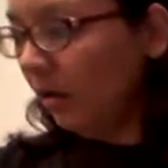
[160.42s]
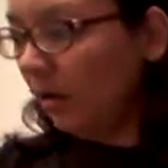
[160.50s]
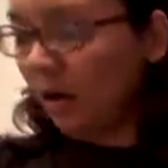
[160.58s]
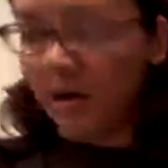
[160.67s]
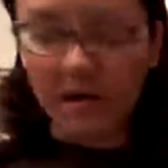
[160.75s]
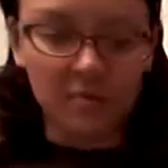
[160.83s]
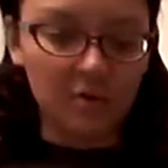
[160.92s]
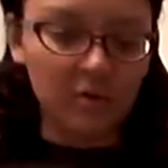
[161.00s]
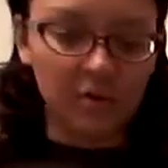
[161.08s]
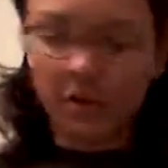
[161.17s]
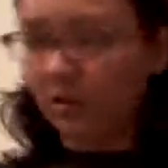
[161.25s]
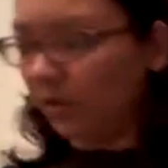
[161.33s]
I am
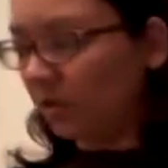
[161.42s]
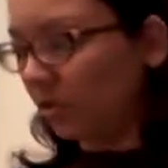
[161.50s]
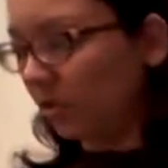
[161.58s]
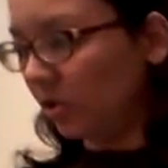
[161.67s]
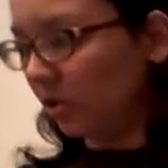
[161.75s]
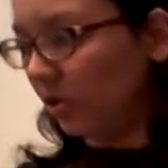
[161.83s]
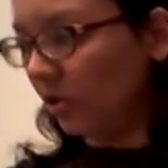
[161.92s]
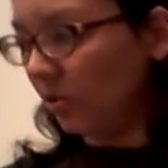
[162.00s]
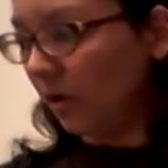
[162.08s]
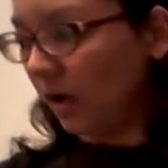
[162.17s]
only going to show you